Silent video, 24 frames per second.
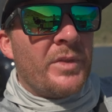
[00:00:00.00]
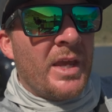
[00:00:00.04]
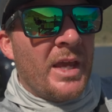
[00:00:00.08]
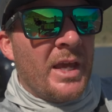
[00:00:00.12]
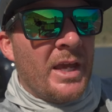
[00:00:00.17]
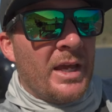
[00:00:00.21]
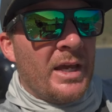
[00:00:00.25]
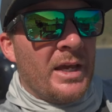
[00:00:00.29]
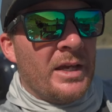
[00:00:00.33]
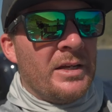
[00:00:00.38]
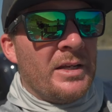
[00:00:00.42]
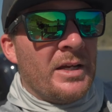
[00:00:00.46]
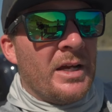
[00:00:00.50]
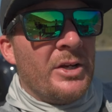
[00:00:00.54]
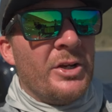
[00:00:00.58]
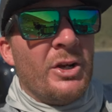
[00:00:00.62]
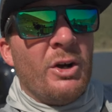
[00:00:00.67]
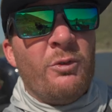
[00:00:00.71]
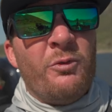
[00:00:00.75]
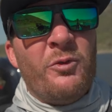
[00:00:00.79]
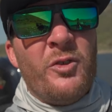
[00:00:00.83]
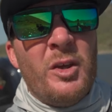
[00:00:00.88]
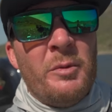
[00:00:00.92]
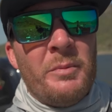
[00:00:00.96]
And
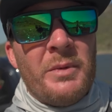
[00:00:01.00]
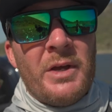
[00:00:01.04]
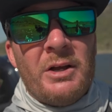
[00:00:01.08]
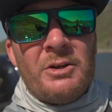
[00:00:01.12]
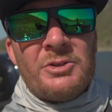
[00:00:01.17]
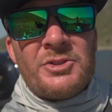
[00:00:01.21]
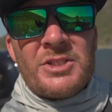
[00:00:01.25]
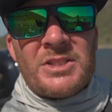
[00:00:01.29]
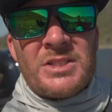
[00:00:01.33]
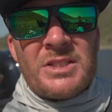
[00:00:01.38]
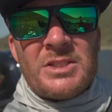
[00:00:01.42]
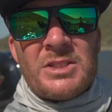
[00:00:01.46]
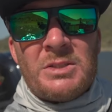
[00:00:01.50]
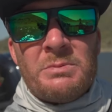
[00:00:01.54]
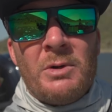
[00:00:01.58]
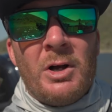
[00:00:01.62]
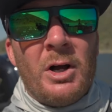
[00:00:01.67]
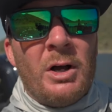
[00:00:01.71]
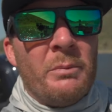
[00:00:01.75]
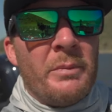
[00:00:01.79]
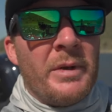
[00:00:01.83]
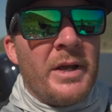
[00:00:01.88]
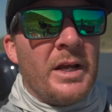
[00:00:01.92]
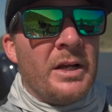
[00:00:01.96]
no female, just a
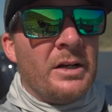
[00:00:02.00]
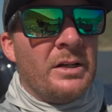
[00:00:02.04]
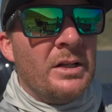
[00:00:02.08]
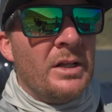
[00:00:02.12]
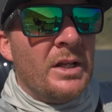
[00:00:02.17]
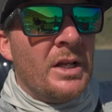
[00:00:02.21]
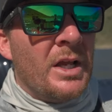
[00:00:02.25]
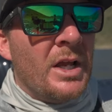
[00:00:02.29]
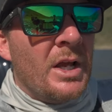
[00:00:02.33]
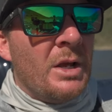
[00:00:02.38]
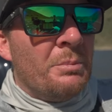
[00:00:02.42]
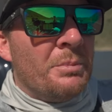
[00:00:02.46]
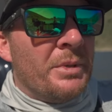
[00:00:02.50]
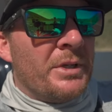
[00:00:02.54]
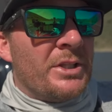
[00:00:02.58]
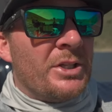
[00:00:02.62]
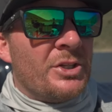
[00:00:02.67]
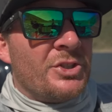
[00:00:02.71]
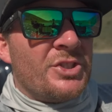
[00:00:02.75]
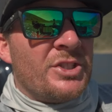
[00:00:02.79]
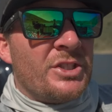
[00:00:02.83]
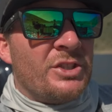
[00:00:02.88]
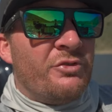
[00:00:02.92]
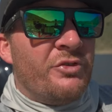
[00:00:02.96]
small male, but
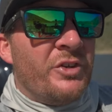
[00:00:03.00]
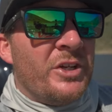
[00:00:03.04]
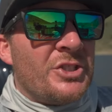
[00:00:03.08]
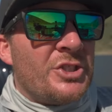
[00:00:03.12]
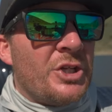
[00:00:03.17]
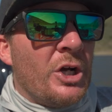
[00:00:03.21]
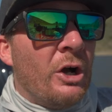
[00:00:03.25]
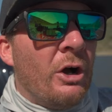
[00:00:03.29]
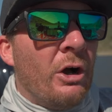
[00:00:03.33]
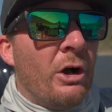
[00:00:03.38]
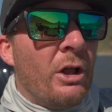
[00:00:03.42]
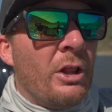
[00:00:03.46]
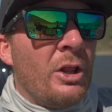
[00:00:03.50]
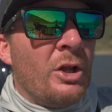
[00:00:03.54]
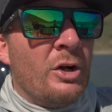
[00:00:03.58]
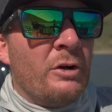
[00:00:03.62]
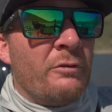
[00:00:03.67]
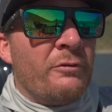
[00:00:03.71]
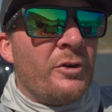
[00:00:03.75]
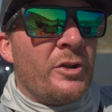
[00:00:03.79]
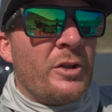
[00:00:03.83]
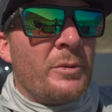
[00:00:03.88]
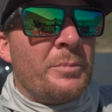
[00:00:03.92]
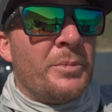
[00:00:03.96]
there's just fish all
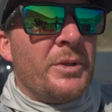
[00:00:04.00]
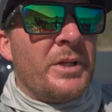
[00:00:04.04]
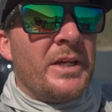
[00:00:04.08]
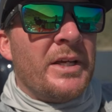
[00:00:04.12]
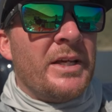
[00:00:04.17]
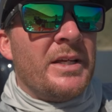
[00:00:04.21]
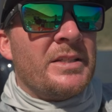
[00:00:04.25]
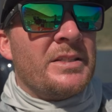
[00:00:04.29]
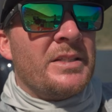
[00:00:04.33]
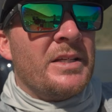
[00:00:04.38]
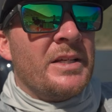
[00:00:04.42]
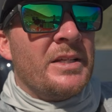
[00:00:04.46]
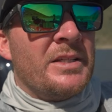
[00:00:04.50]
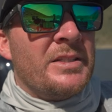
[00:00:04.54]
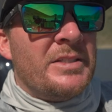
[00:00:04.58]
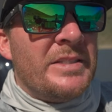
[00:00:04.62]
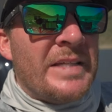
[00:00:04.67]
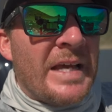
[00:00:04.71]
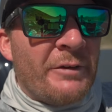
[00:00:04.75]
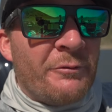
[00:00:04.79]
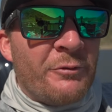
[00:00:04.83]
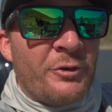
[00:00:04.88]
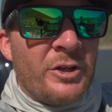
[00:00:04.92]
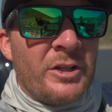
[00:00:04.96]
over the place.
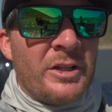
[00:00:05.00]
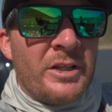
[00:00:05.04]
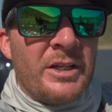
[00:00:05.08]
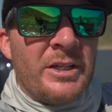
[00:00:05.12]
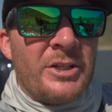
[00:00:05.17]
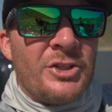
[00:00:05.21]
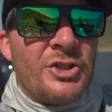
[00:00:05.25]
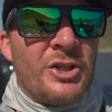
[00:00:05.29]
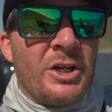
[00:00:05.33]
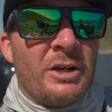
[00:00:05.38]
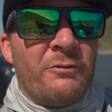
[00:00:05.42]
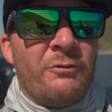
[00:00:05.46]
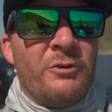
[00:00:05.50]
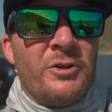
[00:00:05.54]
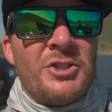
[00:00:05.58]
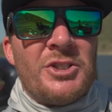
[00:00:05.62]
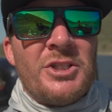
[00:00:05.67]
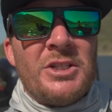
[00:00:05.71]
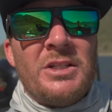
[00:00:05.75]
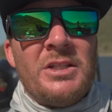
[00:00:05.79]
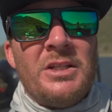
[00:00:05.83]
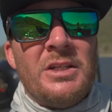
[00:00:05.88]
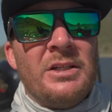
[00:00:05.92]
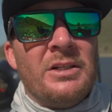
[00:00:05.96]
Definitely a junk
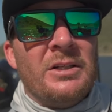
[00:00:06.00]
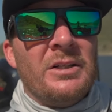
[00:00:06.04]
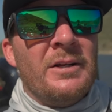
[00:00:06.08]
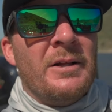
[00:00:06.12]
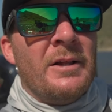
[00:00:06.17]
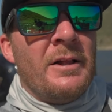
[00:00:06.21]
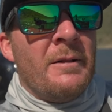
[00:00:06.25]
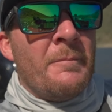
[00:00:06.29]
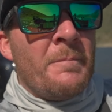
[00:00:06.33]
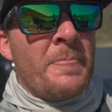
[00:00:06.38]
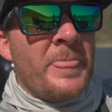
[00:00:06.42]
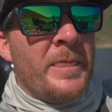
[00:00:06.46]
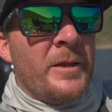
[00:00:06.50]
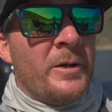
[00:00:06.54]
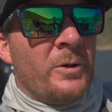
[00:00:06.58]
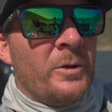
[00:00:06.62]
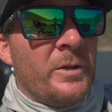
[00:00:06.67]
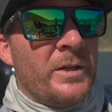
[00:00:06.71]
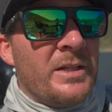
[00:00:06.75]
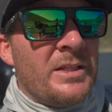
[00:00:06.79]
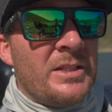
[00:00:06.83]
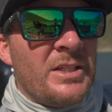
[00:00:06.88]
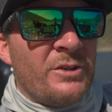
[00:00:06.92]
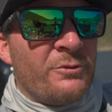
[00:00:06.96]
fishing deal. The
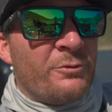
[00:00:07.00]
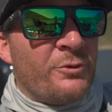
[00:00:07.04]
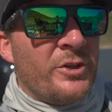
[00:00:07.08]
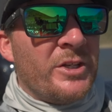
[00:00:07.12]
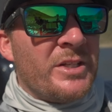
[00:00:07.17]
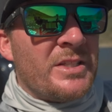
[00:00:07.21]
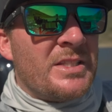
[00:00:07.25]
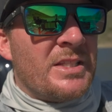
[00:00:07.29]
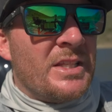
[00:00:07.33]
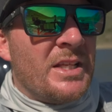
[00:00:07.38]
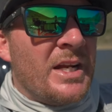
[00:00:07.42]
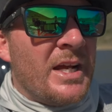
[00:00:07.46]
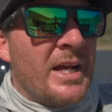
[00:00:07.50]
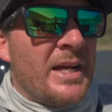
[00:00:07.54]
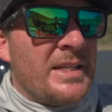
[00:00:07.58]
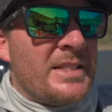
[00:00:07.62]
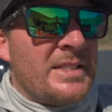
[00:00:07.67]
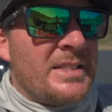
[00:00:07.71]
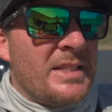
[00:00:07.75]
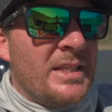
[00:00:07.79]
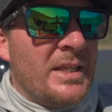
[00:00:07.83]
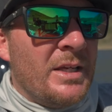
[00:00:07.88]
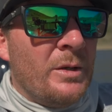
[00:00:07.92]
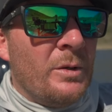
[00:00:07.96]
only difference that I
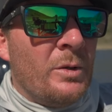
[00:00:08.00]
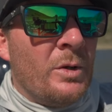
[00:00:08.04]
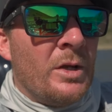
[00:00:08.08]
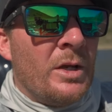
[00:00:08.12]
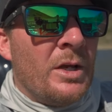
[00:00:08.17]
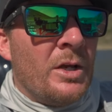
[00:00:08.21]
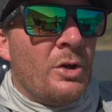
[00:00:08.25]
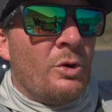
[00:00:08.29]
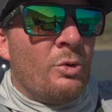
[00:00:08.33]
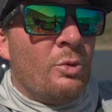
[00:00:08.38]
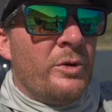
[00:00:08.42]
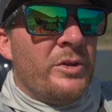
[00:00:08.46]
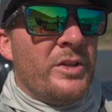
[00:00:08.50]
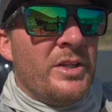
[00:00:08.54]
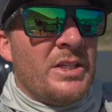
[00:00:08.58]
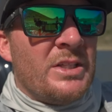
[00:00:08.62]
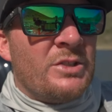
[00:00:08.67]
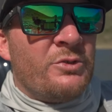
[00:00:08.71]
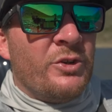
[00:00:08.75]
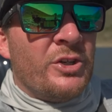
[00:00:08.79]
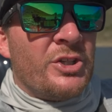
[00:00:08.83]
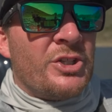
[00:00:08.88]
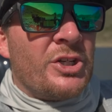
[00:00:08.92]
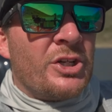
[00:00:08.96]
see when
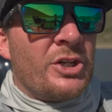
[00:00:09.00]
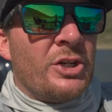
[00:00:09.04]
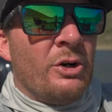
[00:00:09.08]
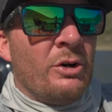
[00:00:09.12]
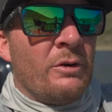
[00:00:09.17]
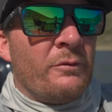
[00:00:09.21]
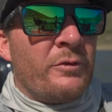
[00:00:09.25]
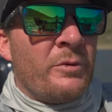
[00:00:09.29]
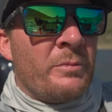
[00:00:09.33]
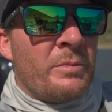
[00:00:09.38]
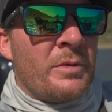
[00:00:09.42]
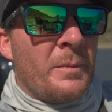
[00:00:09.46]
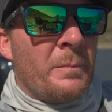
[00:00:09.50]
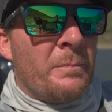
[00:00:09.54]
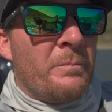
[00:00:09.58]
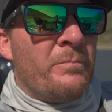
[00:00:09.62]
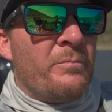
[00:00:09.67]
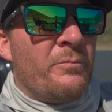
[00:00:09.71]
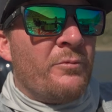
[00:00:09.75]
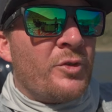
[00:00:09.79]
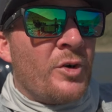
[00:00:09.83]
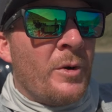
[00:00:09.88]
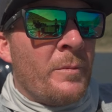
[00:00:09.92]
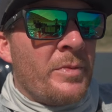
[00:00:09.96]
these fish are going from
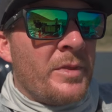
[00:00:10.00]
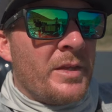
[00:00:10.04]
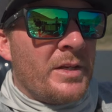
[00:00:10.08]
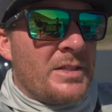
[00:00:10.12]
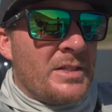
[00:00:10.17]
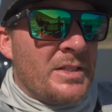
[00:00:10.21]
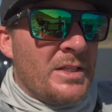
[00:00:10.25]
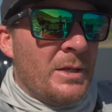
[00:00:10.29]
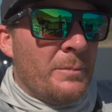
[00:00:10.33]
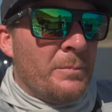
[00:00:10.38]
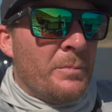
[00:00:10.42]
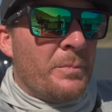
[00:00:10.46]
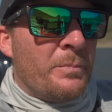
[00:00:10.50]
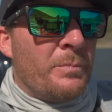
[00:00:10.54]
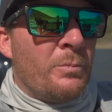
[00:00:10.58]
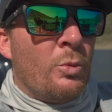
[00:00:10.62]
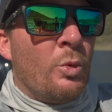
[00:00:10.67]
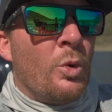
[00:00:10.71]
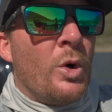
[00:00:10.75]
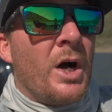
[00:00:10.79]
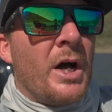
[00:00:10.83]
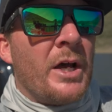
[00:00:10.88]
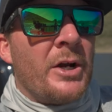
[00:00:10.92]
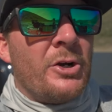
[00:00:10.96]
the deep
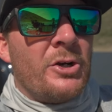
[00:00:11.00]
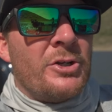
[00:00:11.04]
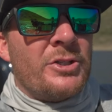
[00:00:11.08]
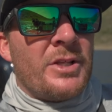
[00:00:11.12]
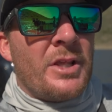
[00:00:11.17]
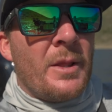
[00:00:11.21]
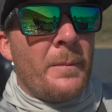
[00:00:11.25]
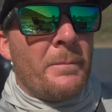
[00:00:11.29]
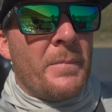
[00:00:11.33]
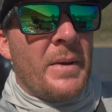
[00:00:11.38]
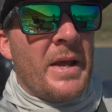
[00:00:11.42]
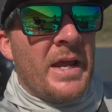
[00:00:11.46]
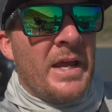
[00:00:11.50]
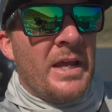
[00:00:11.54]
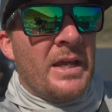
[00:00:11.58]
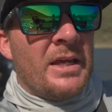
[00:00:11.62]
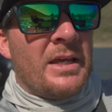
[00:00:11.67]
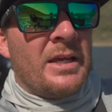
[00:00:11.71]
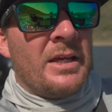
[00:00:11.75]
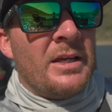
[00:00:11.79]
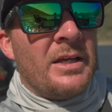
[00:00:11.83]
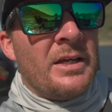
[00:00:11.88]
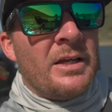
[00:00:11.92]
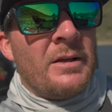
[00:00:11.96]
water to the
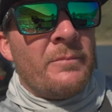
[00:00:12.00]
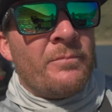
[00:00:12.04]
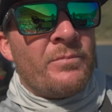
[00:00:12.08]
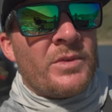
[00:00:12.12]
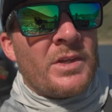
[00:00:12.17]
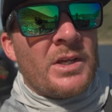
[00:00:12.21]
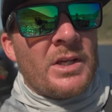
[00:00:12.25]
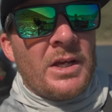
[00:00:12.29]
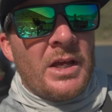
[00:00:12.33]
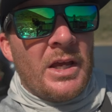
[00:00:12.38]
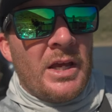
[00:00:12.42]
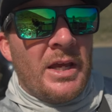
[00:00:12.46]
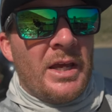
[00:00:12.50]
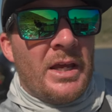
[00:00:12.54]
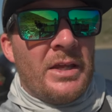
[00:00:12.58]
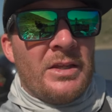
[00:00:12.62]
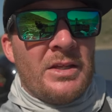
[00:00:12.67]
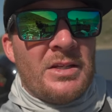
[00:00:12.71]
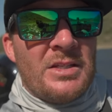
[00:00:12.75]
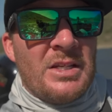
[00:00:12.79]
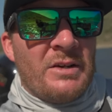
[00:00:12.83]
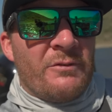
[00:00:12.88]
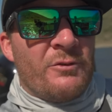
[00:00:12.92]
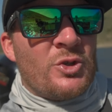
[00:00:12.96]
bank, and
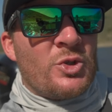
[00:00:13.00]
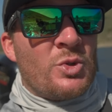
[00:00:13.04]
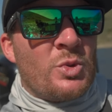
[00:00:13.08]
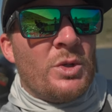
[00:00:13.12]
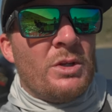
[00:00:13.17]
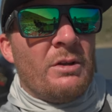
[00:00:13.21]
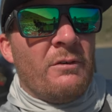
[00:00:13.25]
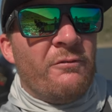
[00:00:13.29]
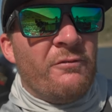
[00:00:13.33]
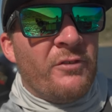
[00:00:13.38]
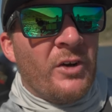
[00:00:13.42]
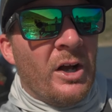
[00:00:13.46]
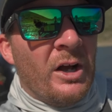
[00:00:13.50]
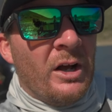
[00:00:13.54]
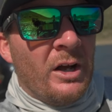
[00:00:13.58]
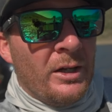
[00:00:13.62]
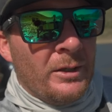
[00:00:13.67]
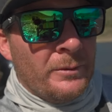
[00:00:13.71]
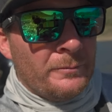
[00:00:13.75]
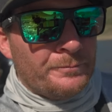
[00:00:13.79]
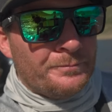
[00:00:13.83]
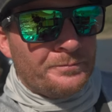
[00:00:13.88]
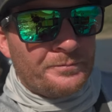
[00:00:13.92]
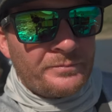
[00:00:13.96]
the difference between the
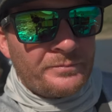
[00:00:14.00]
fall,